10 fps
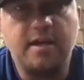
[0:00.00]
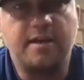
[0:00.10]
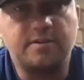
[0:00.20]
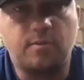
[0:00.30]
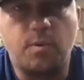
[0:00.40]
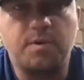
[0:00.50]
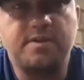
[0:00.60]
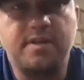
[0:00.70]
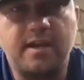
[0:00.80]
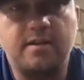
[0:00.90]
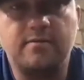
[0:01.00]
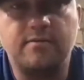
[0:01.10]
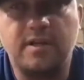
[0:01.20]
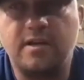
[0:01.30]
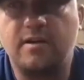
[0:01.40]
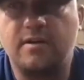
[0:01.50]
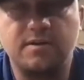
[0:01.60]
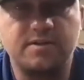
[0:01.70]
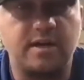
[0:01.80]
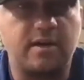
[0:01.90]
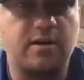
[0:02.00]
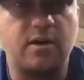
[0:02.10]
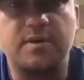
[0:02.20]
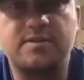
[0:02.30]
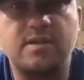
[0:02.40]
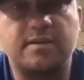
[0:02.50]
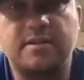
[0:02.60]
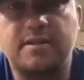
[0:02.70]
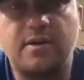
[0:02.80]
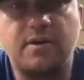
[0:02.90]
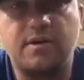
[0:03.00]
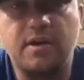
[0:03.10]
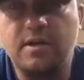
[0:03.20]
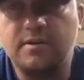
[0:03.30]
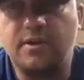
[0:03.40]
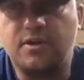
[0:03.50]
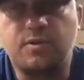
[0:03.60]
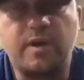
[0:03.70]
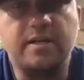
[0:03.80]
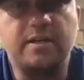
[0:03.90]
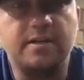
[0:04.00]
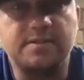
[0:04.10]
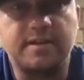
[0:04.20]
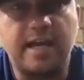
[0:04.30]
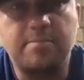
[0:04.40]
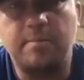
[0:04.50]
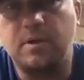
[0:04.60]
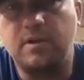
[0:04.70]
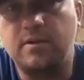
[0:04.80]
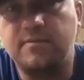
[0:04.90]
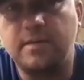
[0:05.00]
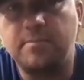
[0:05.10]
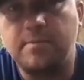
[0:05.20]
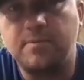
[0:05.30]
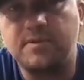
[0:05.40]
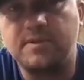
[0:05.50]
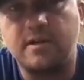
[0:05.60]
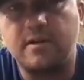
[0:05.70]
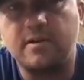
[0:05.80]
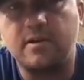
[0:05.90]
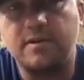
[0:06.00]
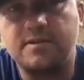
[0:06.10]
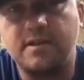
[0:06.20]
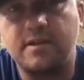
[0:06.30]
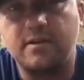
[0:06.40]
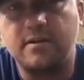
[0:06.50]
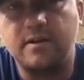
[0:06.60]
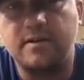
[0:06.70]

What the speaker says: and towards the end of their scenario, it's not that their training isn't capable of keeping up with the scenario. It's their